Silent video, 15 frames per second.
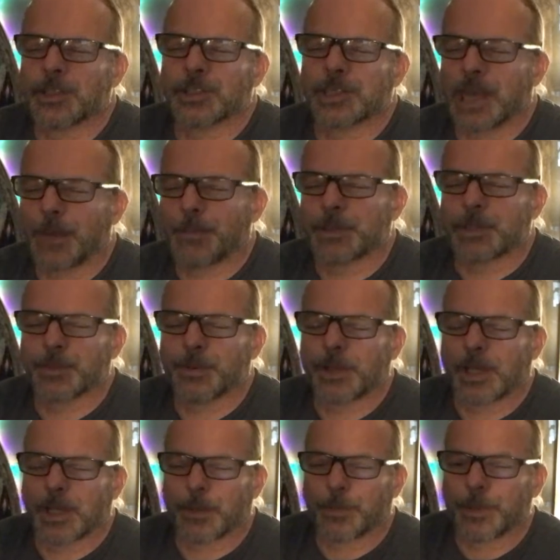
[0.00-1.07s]
just happens to be
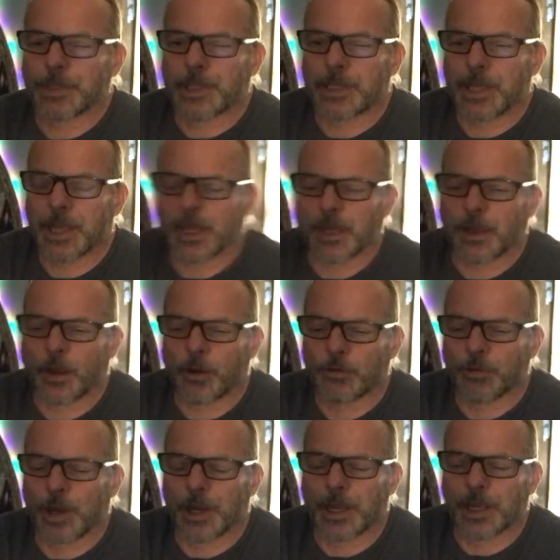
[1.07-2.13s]
like a busy day
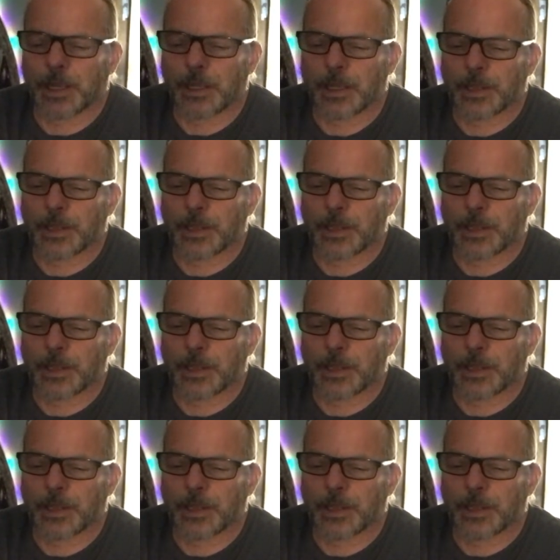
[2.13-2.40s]
already,